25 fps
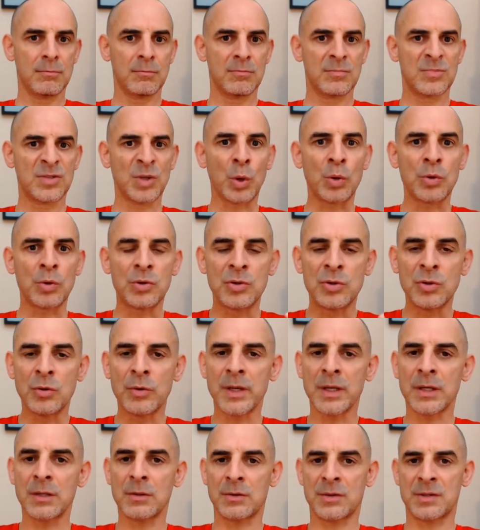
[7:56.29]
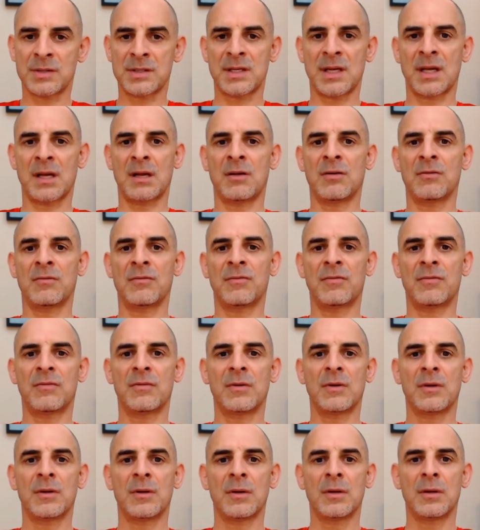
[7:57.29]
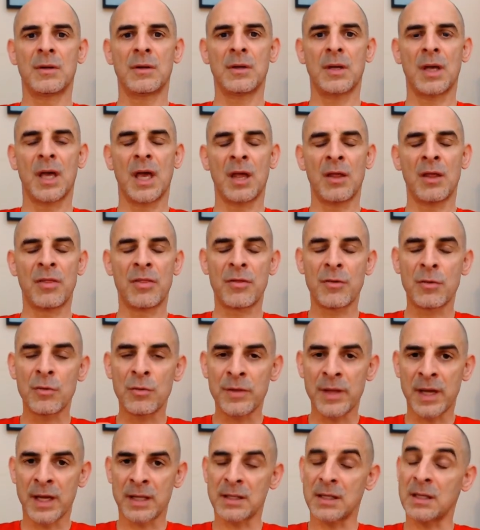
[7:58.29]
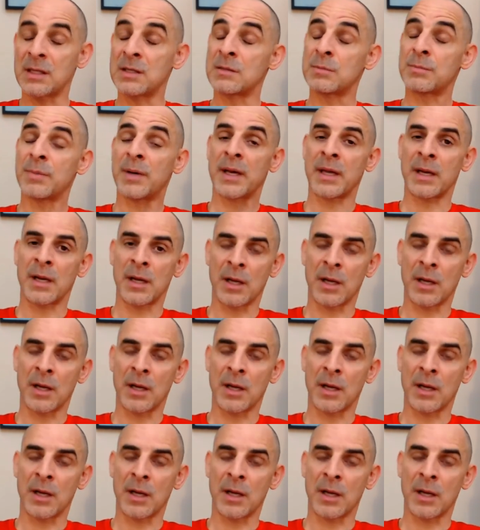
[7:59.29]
So doing yourself and through that inspiring